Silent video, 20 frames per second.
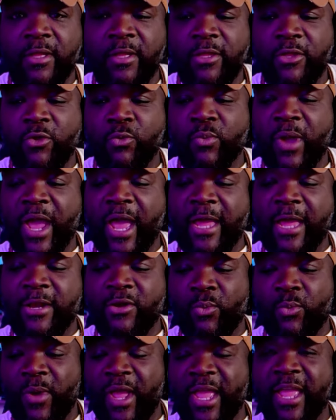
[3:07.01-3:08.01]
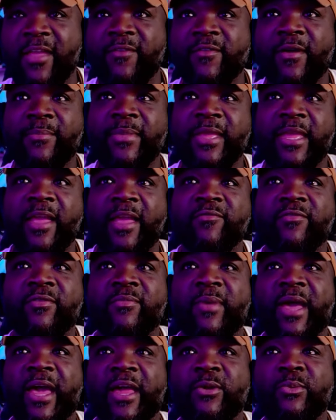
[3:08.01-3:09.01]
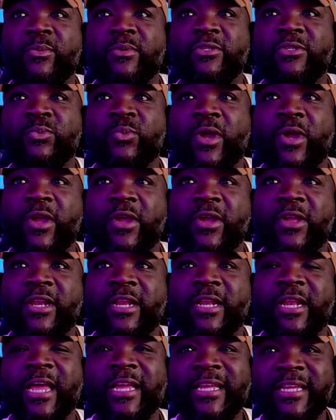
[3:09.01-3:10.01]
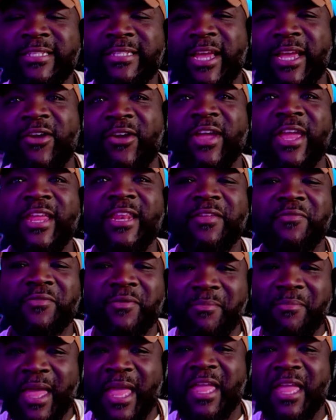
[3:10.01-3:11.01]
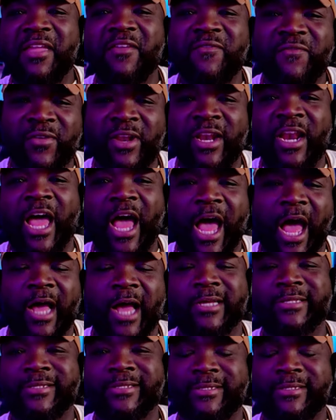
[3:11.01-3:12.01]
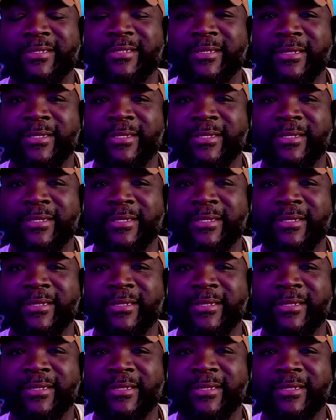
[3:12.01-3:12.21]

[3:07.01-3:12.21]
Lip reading: you riding the wave. I mean, everybody was wearing like his hair ain't even made for locks.